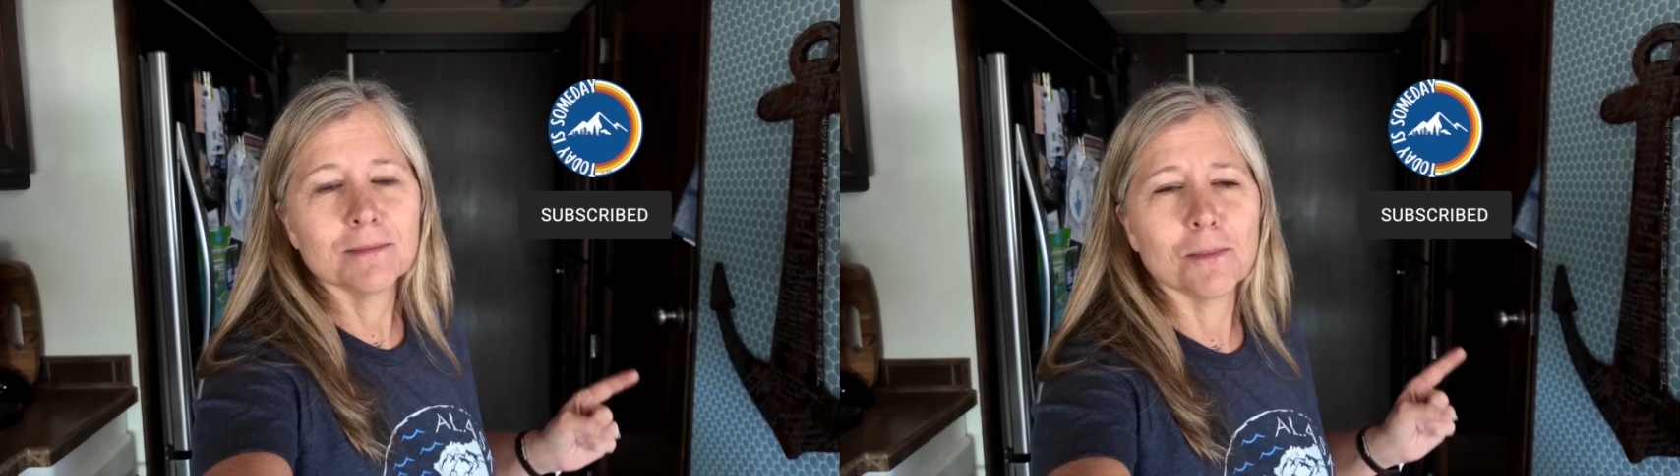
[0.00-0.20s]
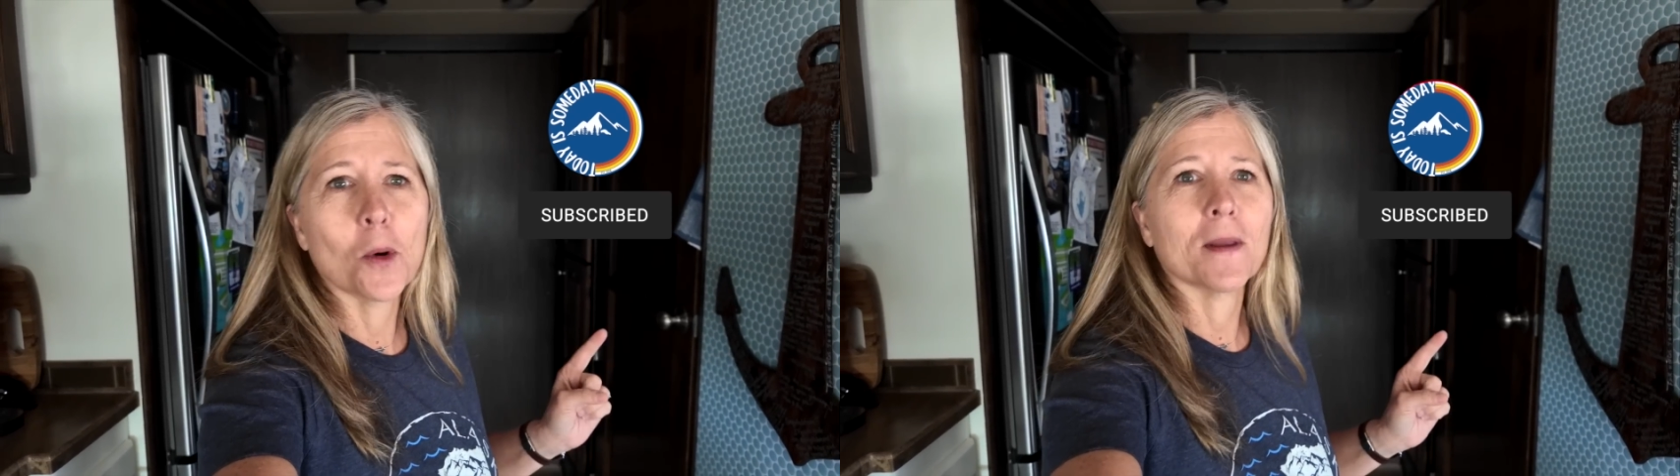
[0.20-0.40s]

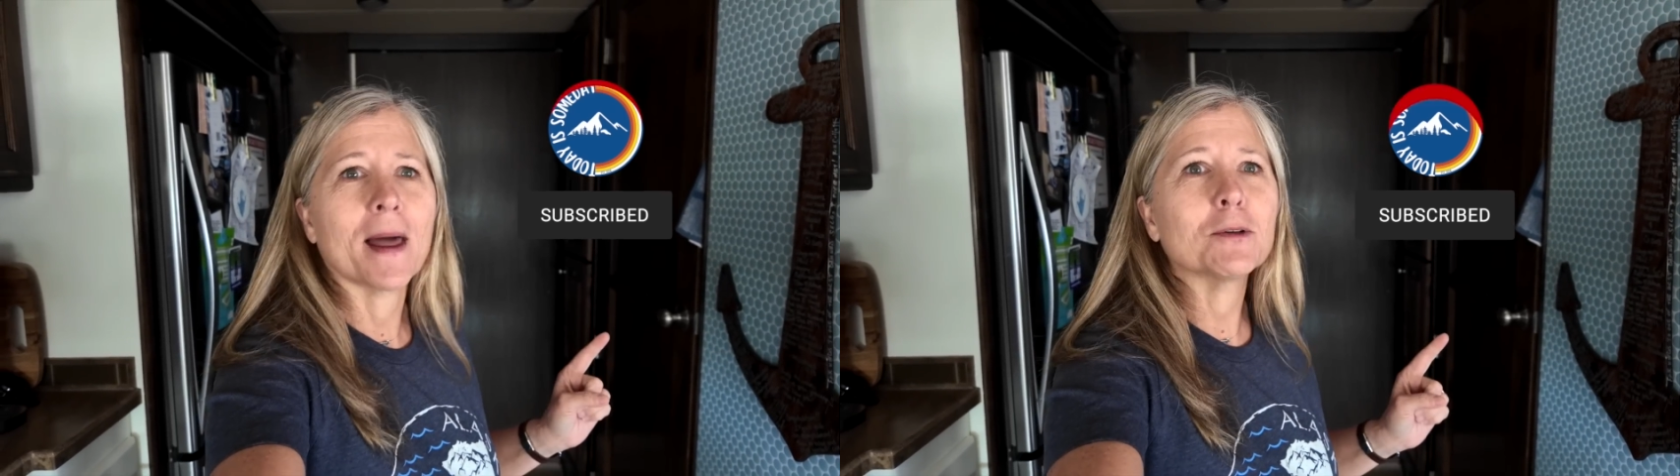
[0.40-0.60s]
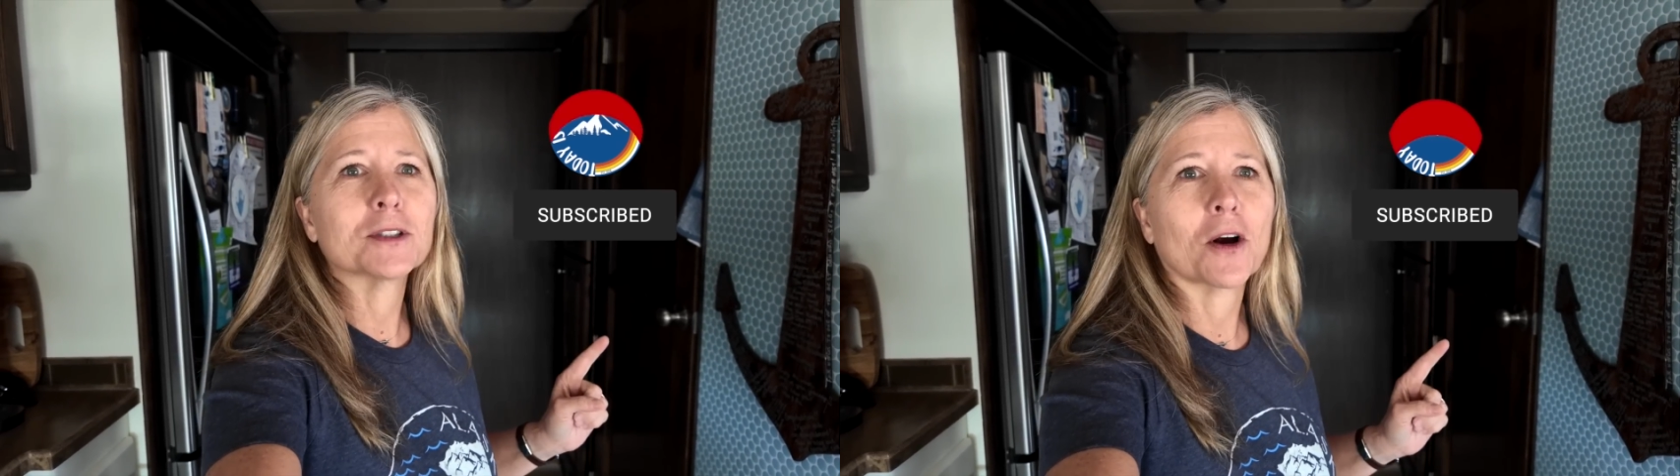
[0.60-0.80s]
Boy,
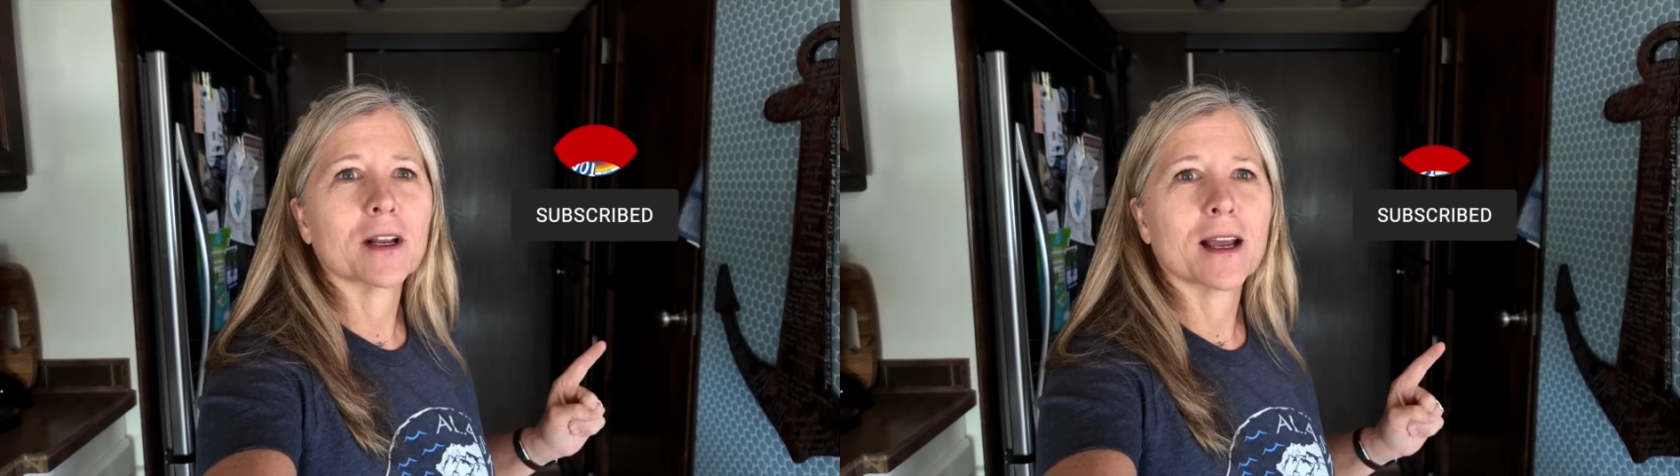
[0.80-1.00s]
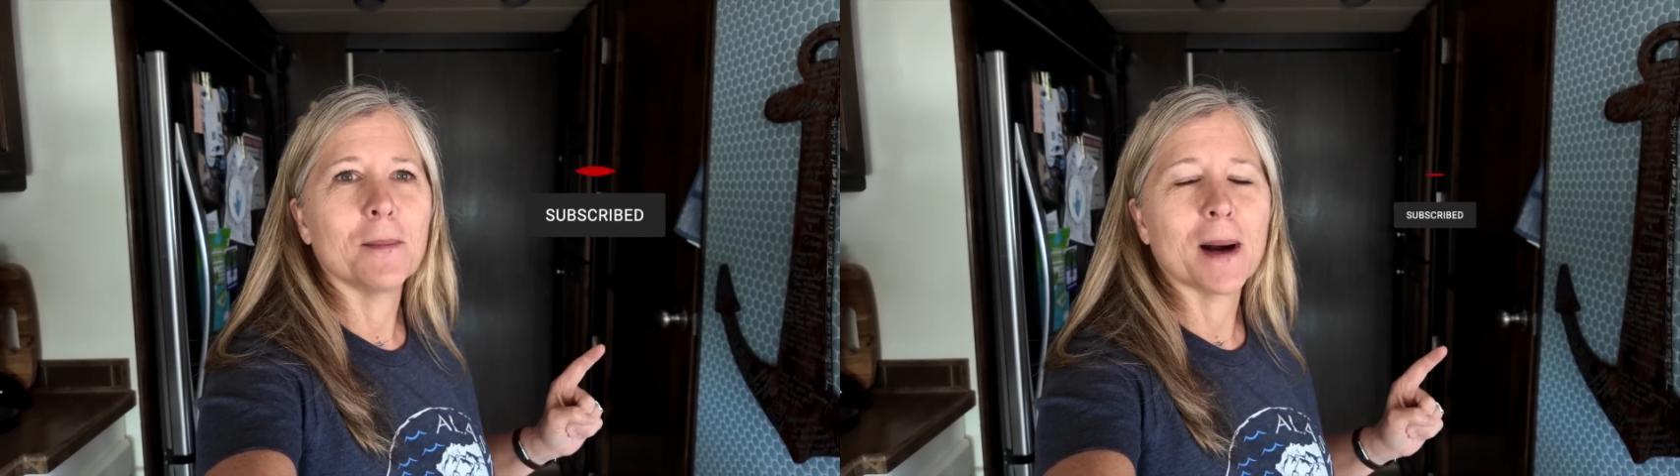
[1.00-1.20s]
that was hard to
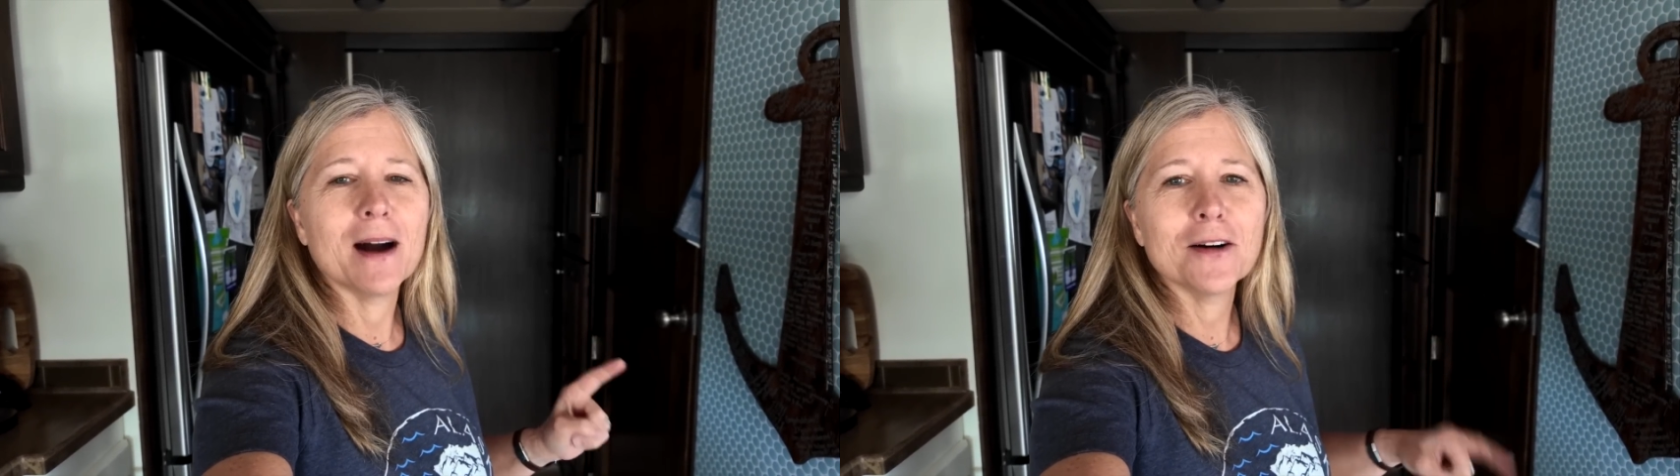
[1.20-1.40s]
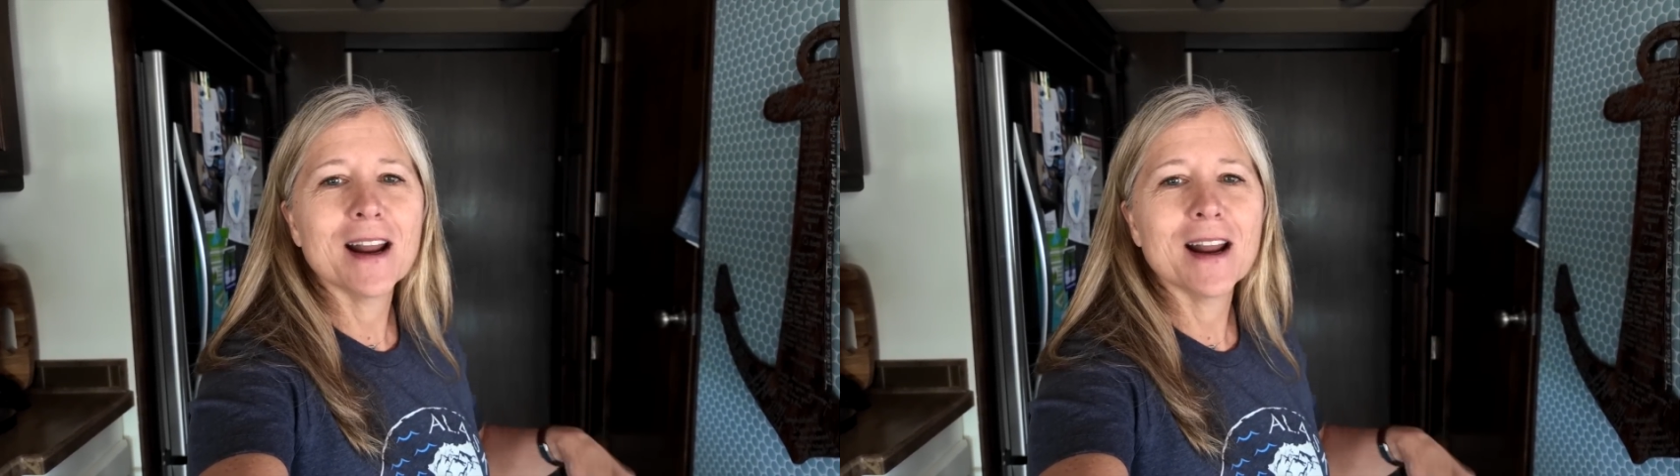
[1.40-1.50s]
come out.